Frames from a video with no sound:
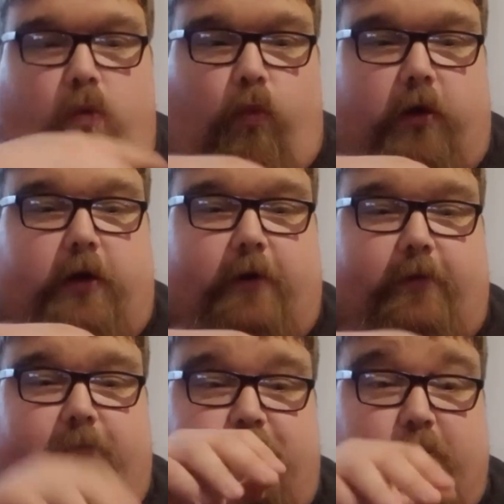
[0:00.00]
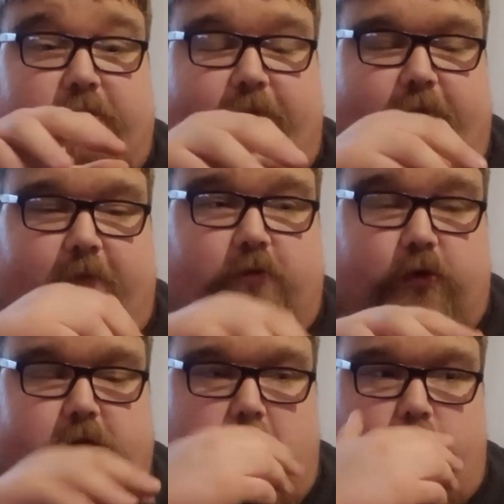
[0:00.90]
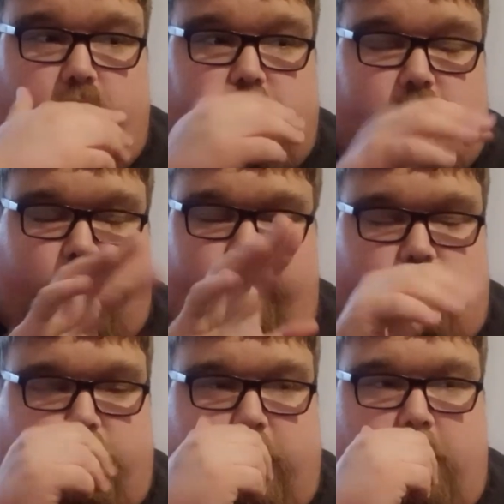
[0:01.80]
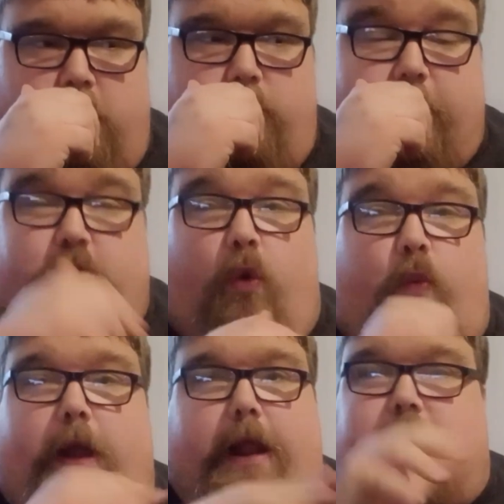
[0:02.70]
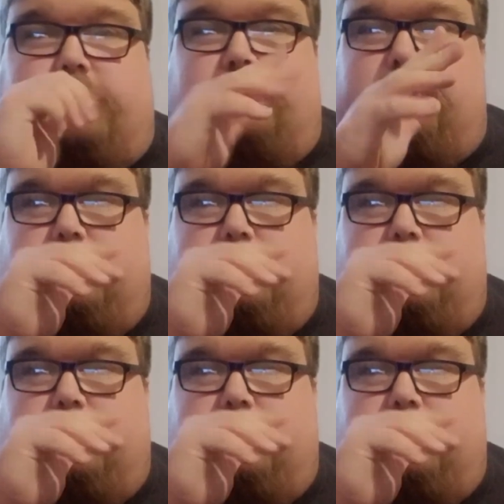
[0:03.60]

wanted to promote this to his show because these sort of weird